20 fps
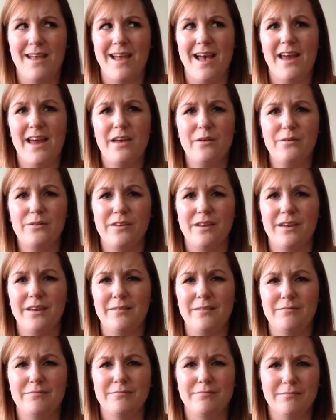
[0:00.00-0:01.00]
And I was
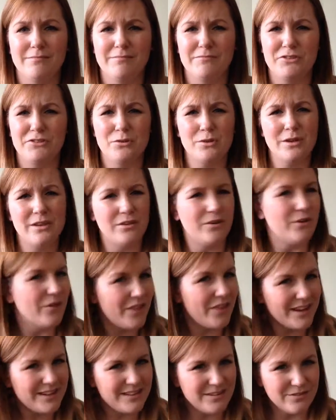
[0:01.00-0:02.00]
like, surely they're
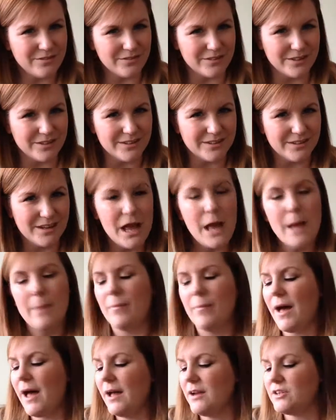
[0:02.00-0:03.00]
not that different.
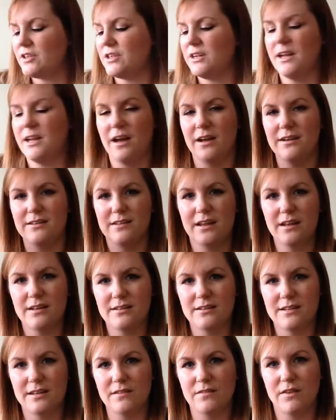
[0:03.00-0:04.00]
But actually, I
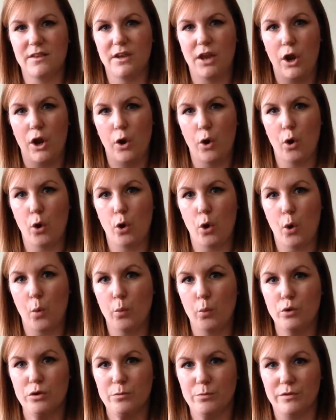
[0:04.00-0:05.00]
decided to give the
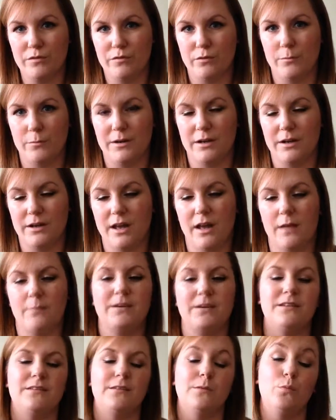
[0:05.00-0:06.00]
non-waterproof formula a go
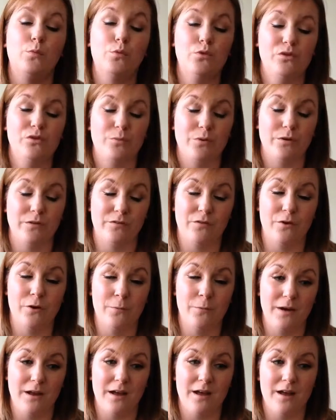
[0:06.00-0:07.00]
because the waterproof
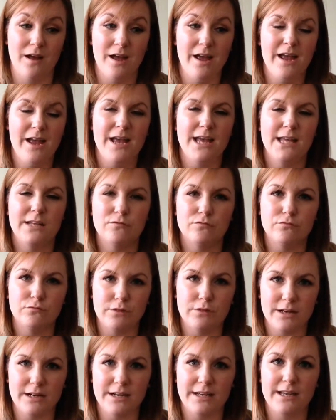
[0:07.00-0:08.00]
formula is
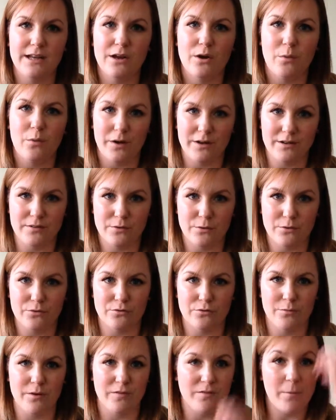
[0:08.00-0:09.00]
really quite difficult
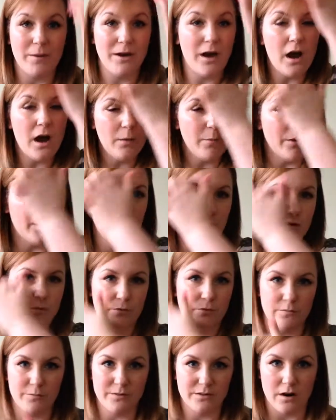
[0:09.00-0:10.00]
to remove. I mean, I wear a
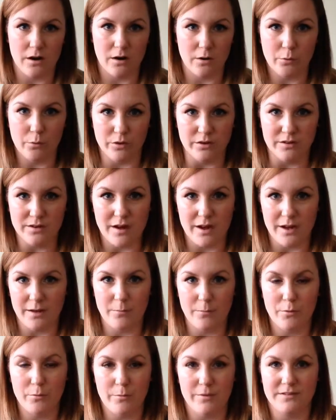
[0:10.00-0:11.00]
waterproof mascara all the
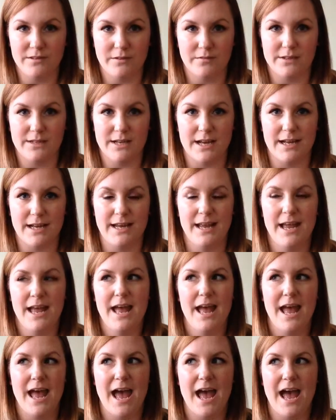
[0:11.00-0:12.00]
time, almost every day,
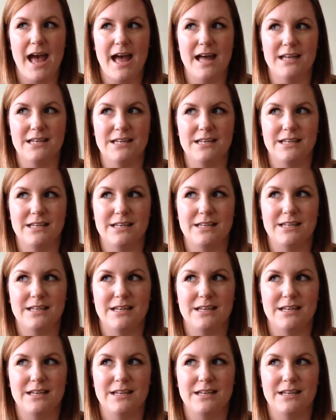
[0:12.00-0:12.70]
and